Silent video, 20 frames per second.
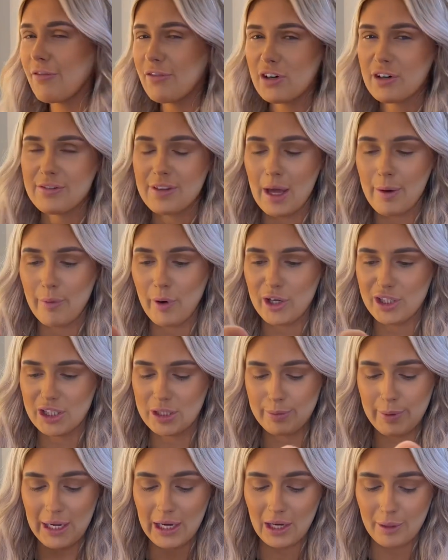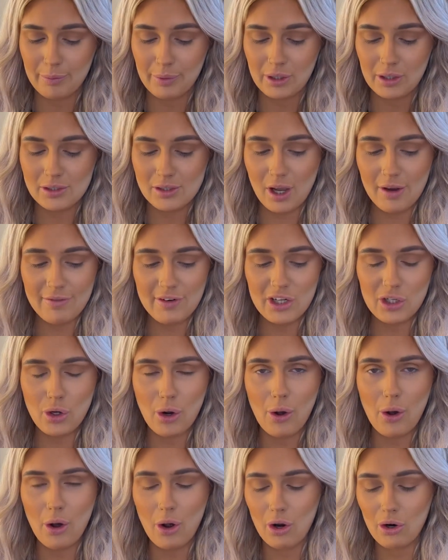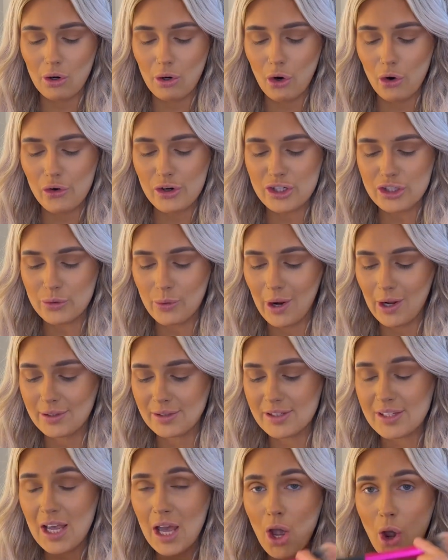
of their brushes pink? Because I've only got orange ones.